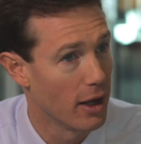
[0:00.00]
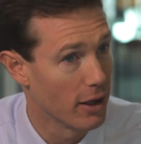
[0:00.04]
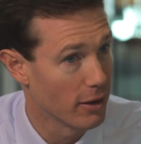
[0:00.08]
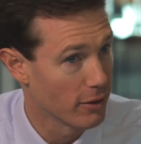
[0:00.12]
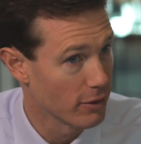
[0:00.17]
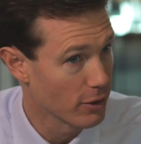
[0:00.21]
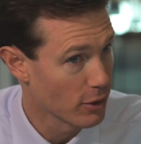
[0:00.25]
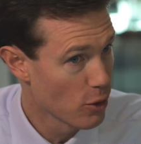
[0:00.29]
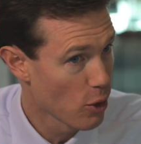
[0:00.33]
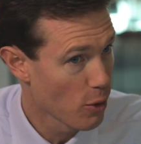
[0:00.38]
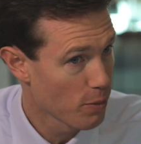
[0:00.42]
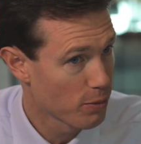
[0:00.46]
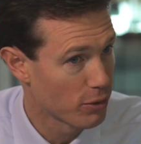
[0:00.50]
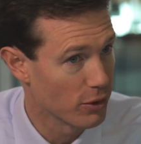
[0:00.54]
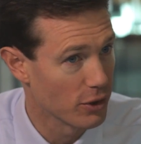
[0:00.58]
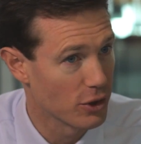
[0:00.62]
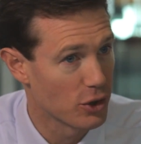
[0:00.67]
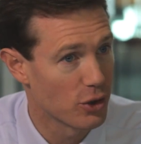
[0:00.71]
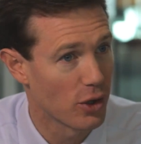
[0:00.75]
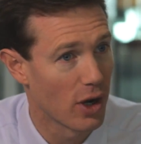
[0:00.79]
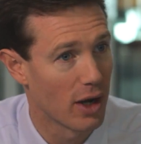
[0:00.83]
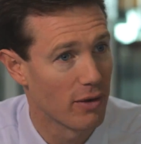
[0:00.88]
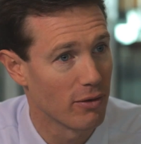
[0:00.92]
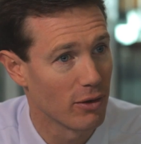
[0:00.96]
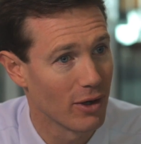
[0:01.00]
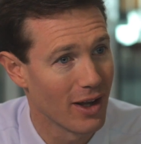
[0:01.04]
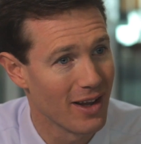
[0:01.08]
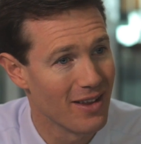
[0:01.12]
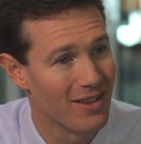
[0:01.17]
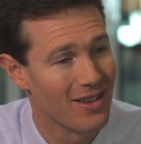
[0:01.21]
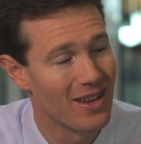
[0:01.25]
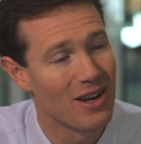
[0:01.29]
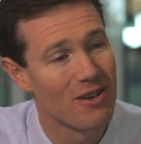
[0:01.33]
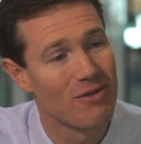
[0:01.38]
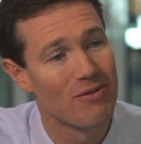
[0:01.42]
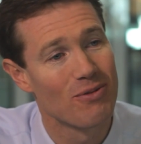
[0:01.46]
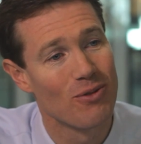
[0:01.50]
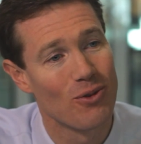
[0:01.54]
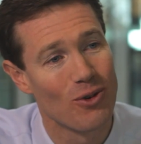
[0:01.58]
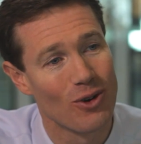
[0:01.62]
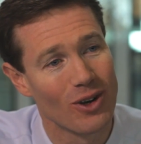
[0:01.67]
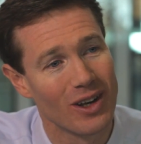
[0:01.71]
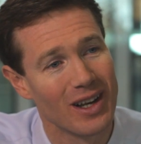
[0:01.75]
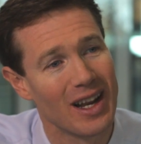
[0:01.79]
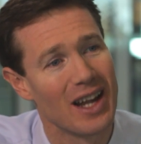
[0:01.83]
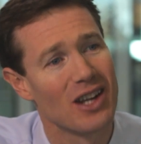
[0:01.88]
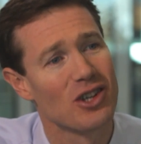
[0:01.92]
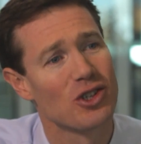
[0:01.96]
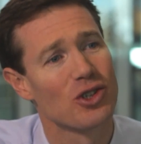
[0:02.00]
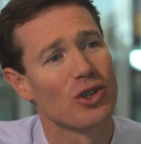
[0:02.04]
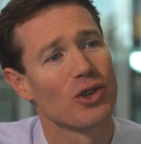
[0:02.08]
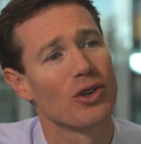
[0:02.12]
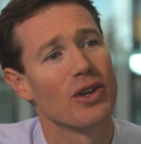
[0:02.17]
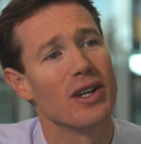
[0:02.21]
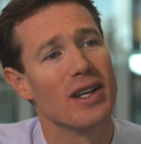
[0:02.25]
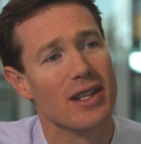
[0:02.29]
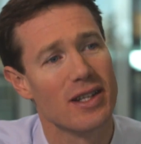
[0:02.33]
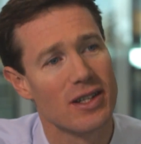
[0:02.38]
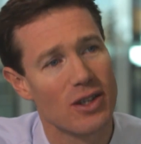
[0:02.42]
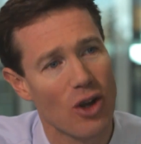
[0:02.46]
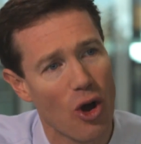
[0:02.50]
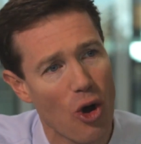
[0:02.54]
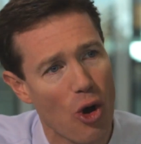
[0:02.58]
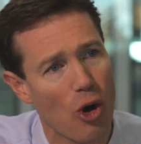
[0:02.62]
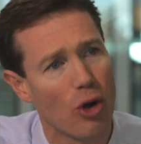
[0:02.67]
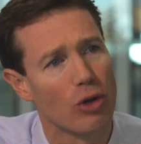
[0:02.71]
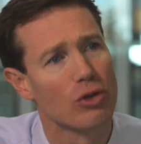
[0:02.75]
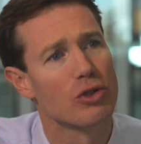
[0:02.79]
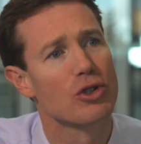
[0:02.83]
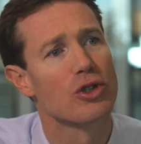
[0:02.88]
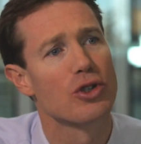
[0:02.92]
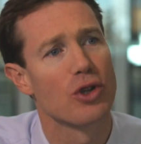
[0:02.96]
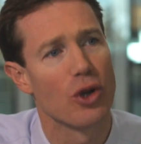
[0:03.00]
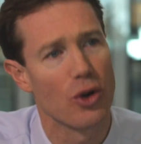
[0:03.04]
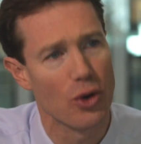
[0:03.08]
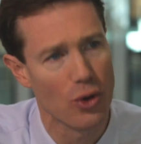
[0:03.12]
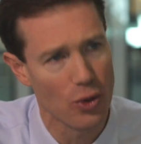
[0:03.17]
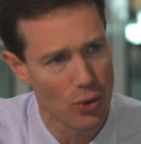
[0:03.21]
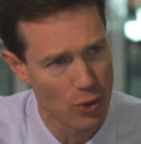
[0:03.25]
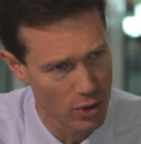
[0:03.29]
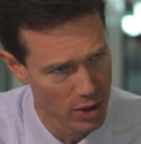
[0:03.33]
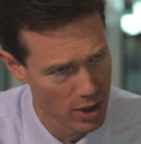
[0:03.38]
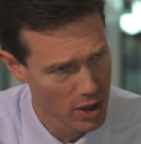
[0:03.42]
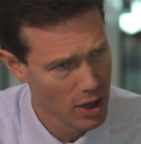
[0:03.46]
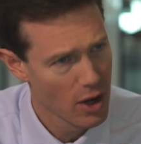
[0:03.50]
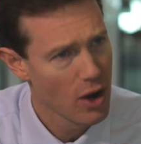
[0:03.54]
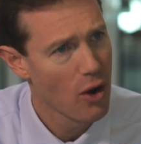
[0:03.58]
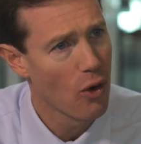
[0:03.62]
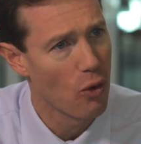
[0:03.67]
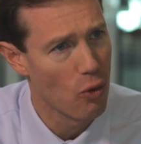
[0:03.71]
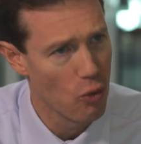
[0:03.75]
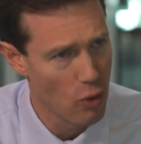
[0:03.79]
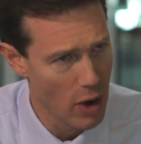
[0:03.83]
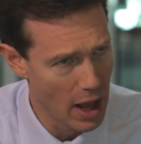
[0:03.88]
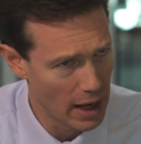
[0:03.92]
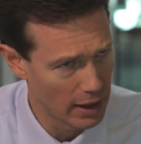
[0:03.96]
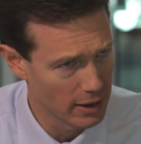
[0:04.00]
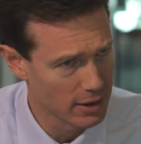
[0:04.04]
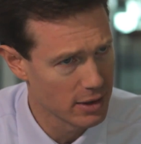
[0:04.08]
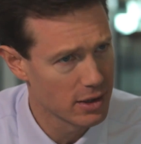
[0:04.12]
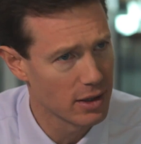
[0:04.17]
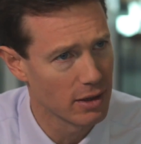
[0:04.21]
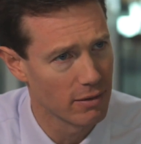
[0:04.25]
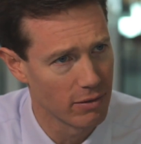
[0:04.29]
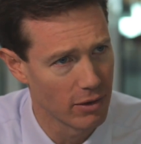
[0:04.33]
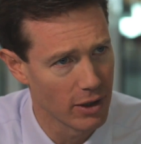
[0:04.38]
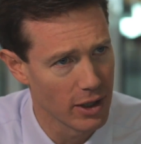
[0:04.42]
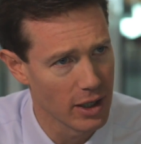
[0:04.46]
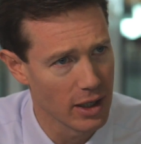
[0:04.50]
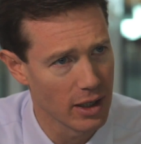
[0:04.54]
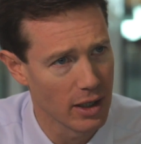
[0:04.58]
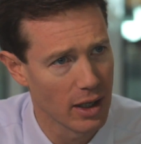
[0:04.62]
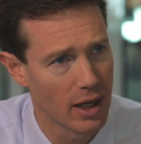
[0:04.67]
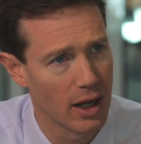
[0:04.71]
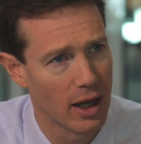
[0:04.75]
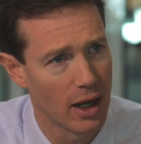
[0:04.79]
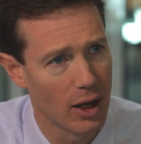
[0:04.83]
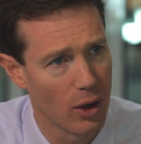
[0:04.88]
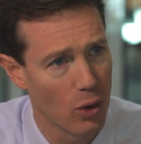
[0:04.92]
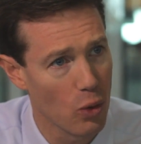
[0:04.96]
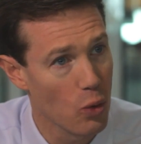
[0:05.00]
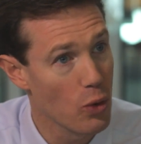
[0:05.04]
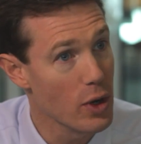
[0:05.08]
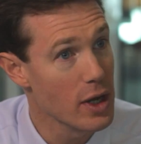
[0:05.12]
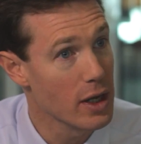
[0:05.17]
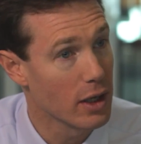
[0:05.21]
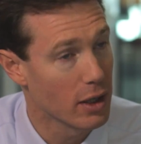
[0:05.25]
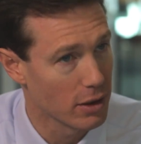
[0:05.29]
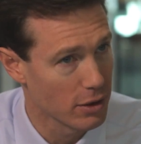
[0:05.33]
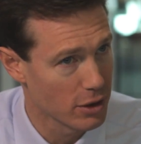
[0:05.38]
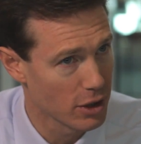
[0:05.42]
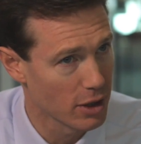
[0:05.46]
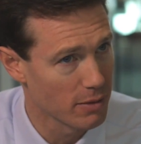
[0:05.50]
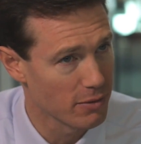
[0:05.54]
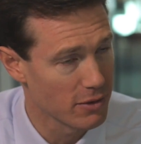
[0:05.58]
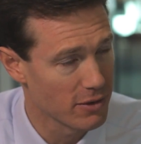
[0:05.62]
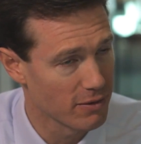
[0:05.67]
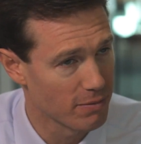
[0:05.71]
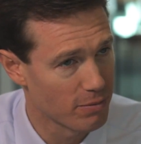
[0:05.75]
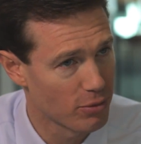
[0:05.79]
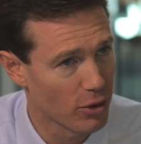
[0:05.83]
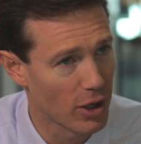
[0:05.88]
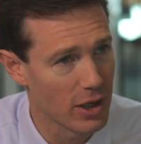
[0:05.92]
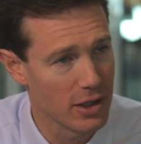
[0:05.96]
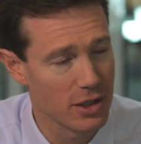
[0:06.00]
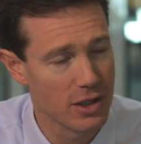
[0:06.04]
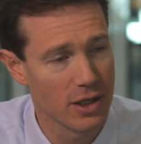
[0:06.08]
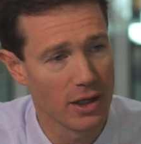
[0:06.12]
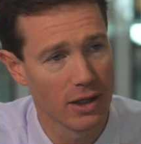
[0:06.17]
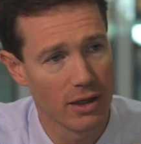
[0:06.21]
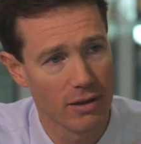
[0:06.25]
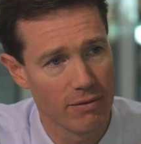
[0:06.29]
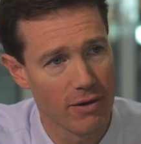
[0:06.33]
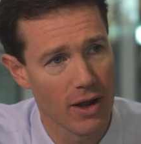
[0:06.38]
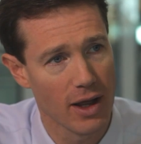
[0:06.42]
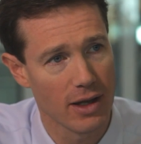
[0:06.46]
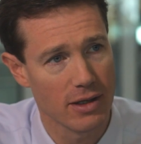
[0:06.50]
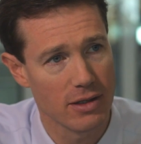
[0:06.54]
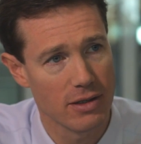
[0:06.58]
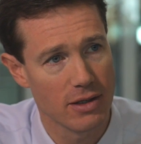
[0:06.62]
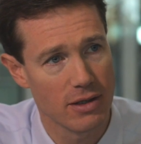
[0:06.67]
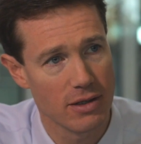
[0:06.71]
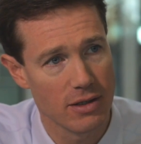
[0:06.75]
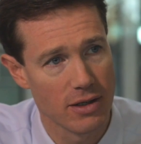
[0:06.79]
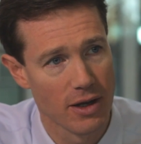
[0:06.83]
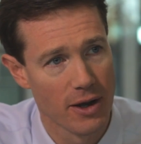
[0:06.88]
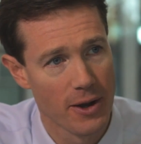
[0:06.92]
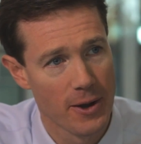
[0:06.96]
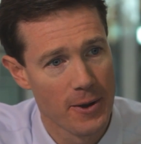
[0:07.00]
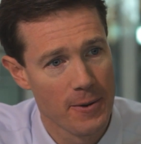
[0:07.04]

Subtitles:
the corporate travel, and therefore leisure is also relatively weak in terms of pricing advances.